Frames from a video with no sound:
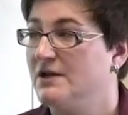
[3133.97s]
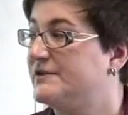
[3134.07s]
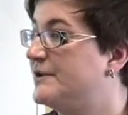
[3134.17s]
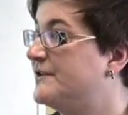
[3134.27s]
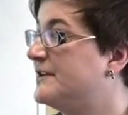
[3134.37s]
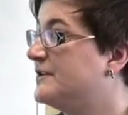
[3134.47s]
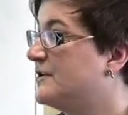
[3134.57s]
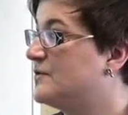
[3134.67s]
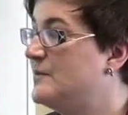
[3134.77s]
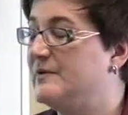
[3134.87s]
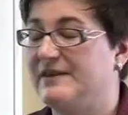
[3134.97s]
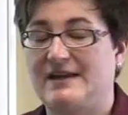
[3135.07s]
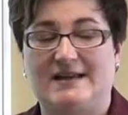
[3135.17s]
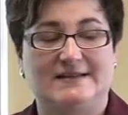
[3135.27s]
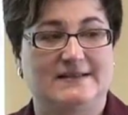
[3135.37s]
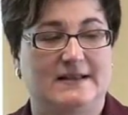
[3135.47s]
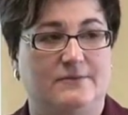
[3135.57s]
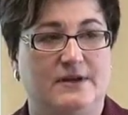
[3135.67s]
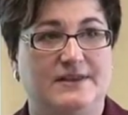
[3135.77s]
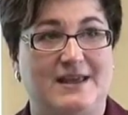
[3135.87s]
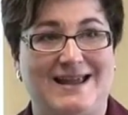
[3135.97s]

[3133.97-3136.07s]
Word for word: So that the group with, S, with